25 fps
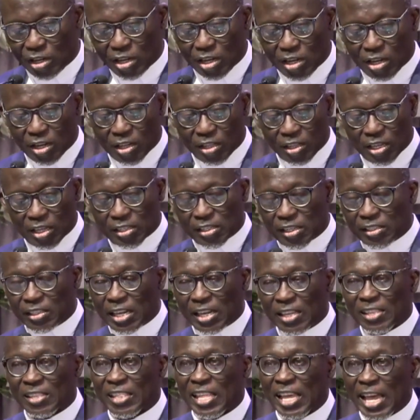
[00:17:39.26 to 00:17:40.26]
This is the
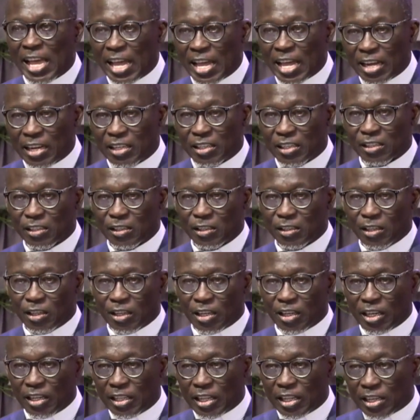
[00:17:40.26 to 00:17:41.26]
third
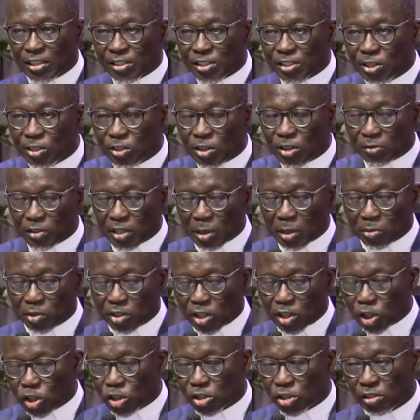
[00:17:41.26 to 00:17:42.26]
in the series of
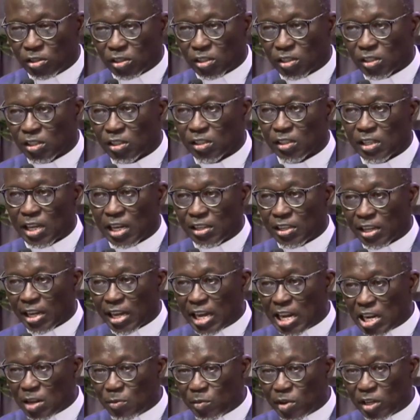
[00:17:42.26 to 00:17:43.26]
temptations that the
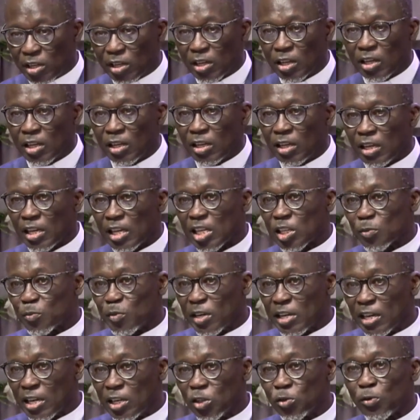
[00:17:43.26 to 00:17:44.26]
enemy is
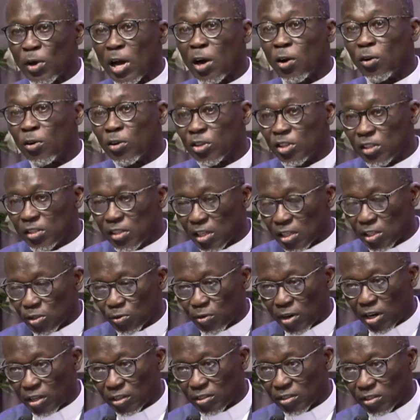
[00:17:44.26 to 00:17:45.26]
bringing to our Lord Jesus
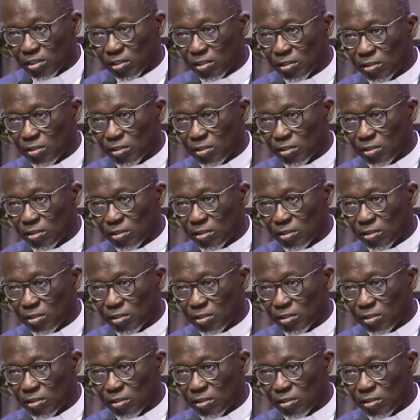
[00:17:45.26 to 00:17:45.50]
Christ.